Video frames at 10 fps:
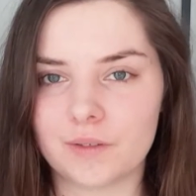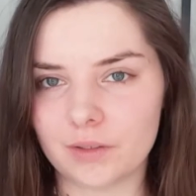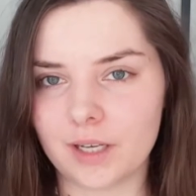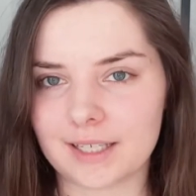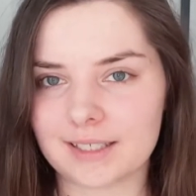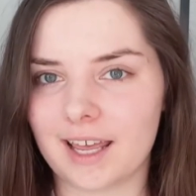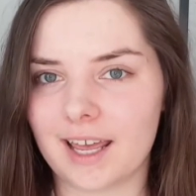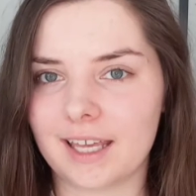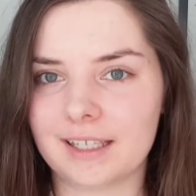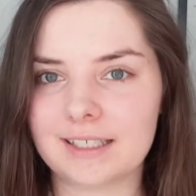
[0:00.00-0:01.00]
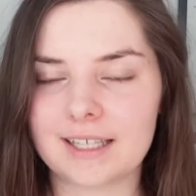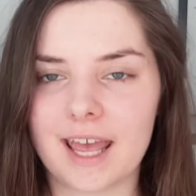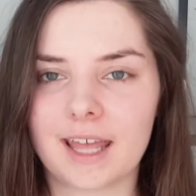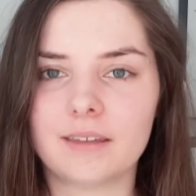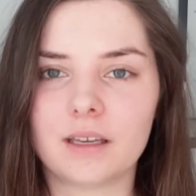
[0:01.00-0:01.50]
the zodiac signs
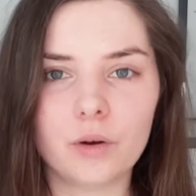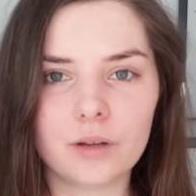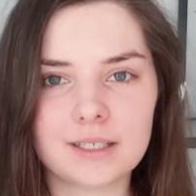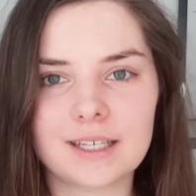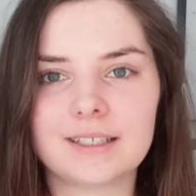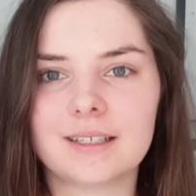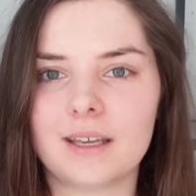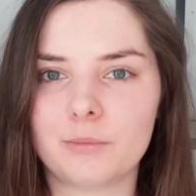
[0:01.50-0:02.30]
and their qualities and their